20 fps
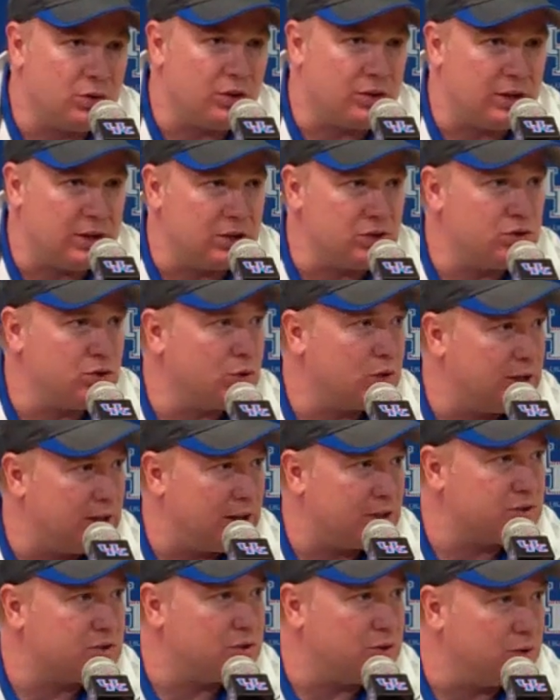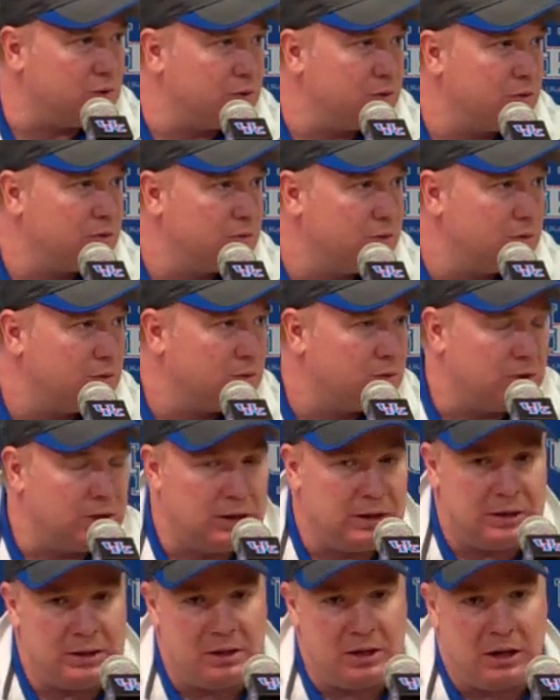the things you can execute,
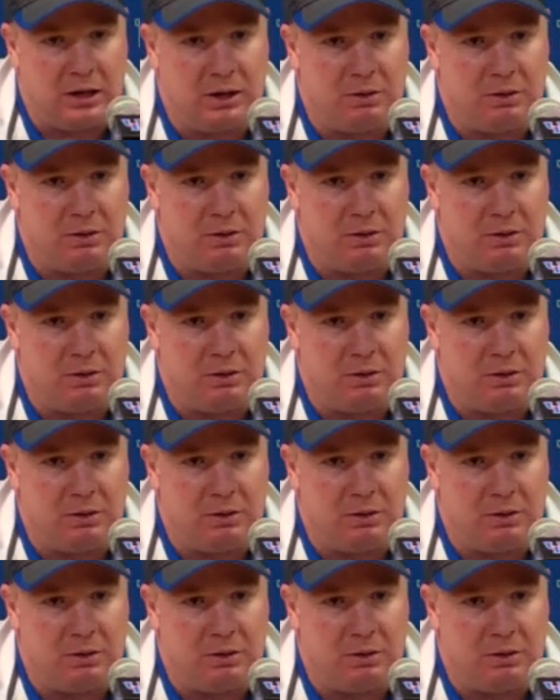and